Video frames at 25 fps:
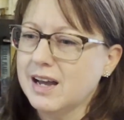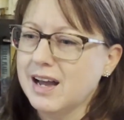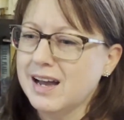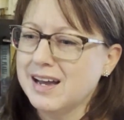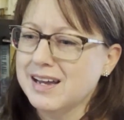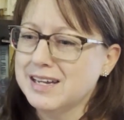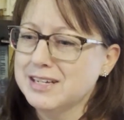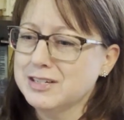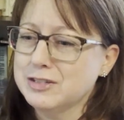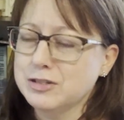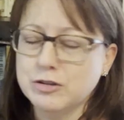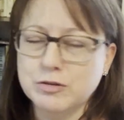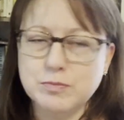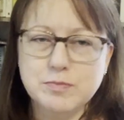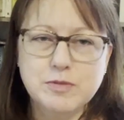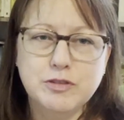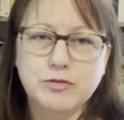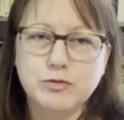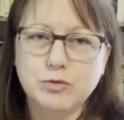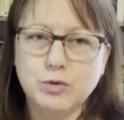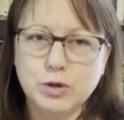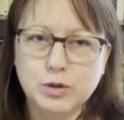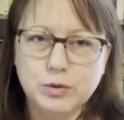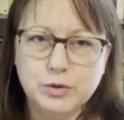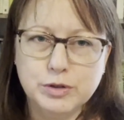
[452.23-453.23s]
It took me
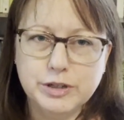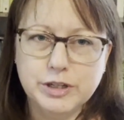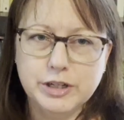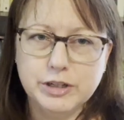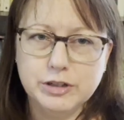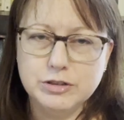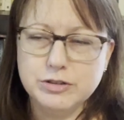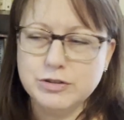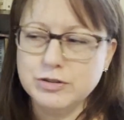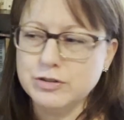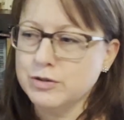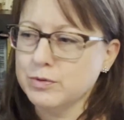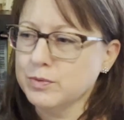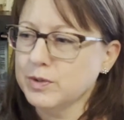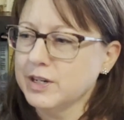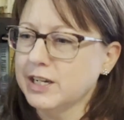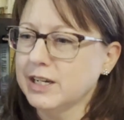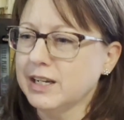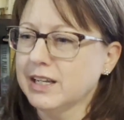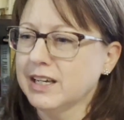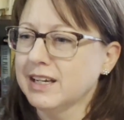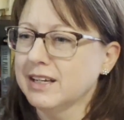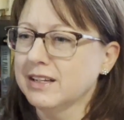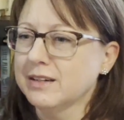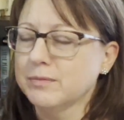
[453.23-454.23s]
4 years to read
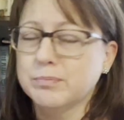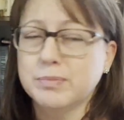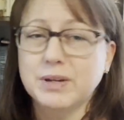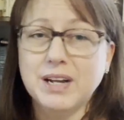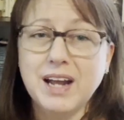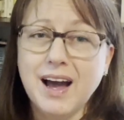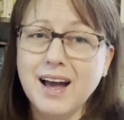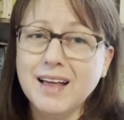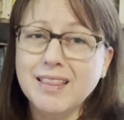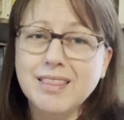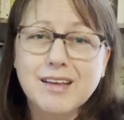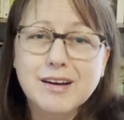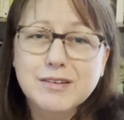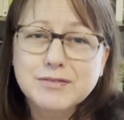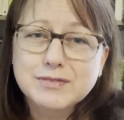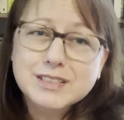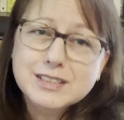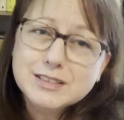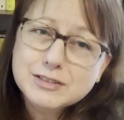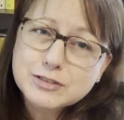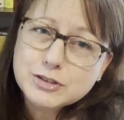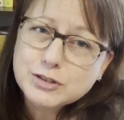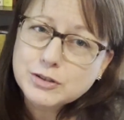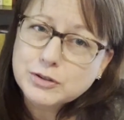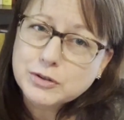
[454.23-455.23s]
it, but I loved
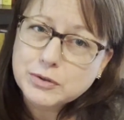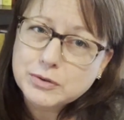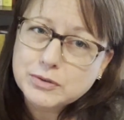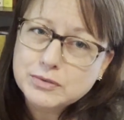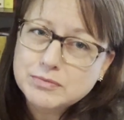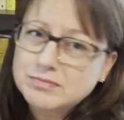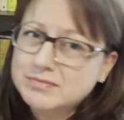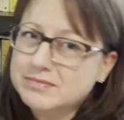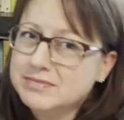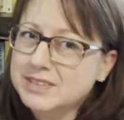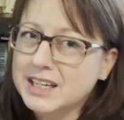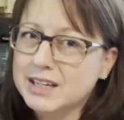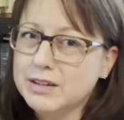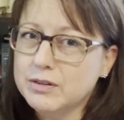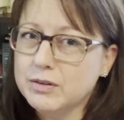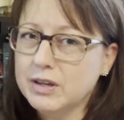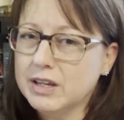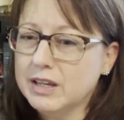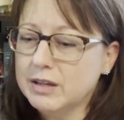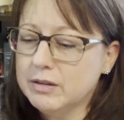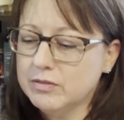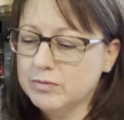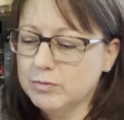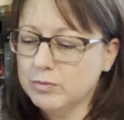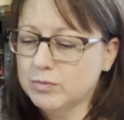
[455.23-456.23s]
it too.
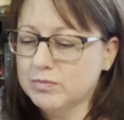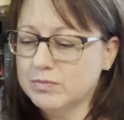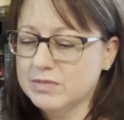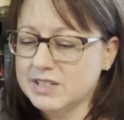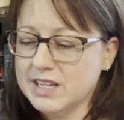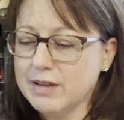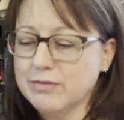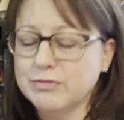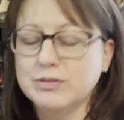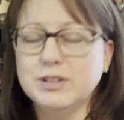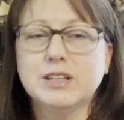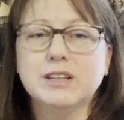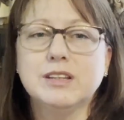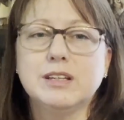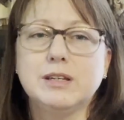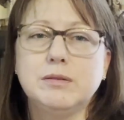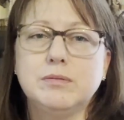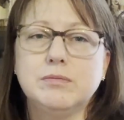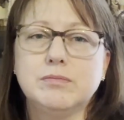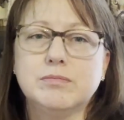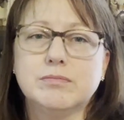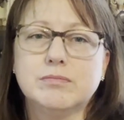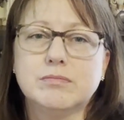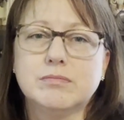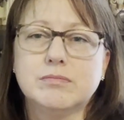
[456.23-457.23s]
It
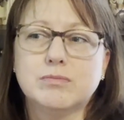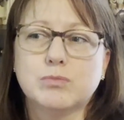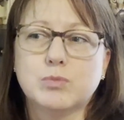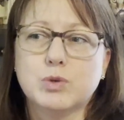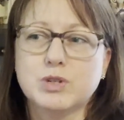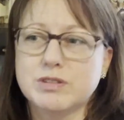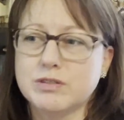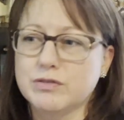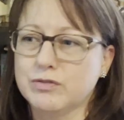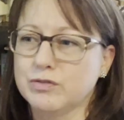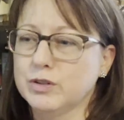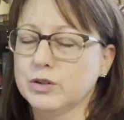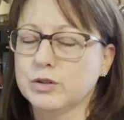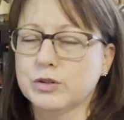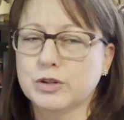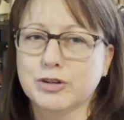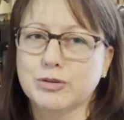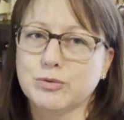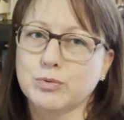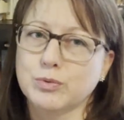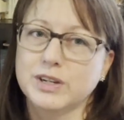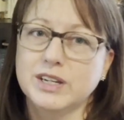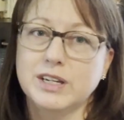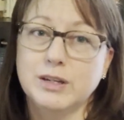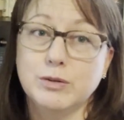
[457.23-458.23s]
definitely was a feel-good
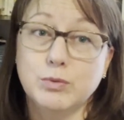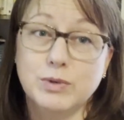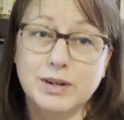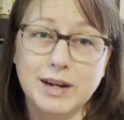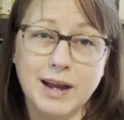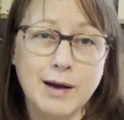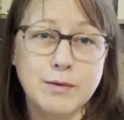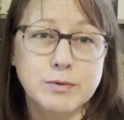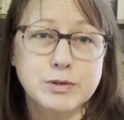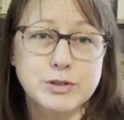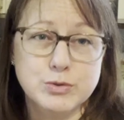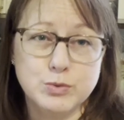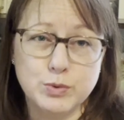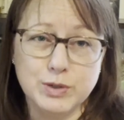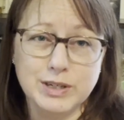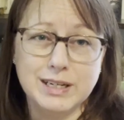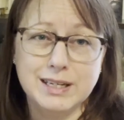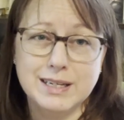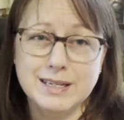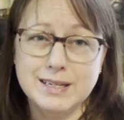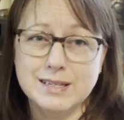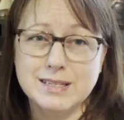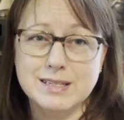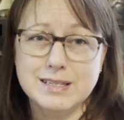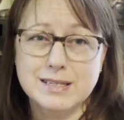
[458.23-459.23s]
read when I was
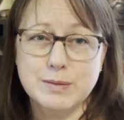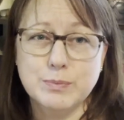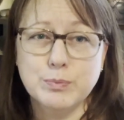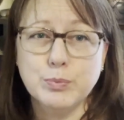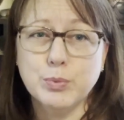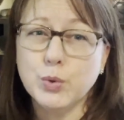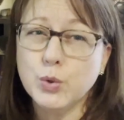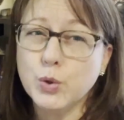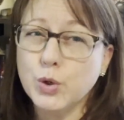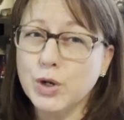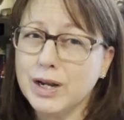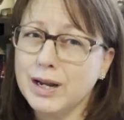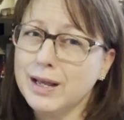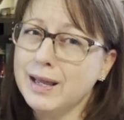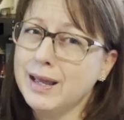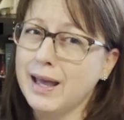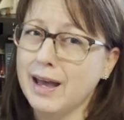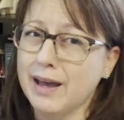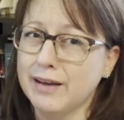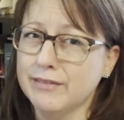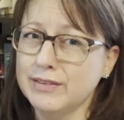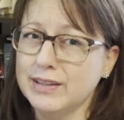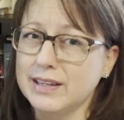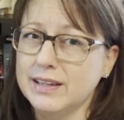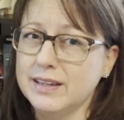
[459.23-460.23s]
reading some pretty
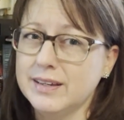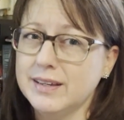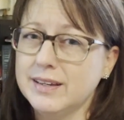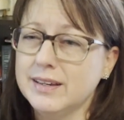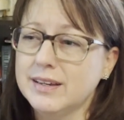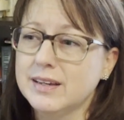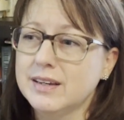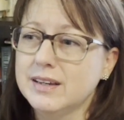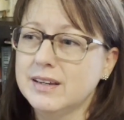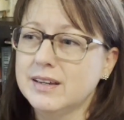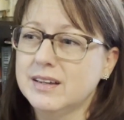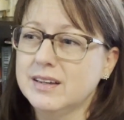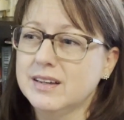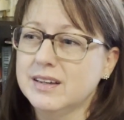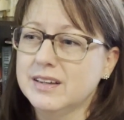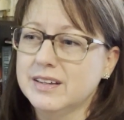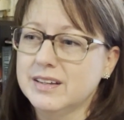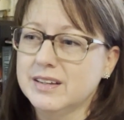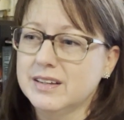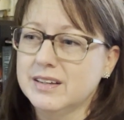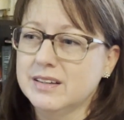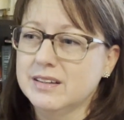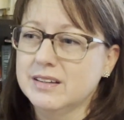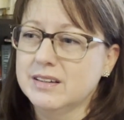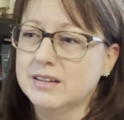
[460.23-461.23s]
heavy
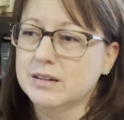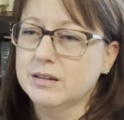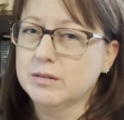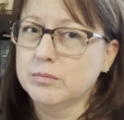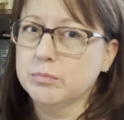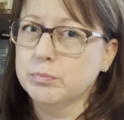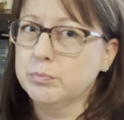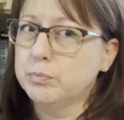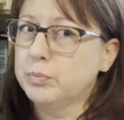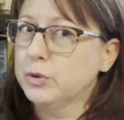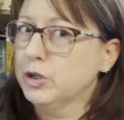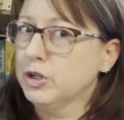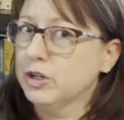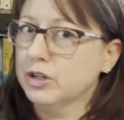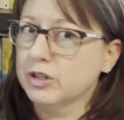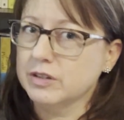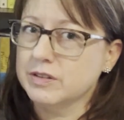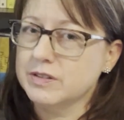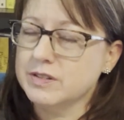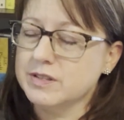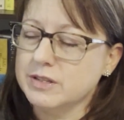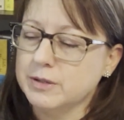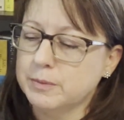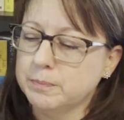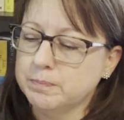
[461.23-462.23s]

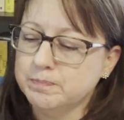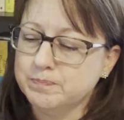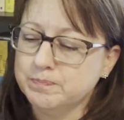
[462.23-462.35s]
books.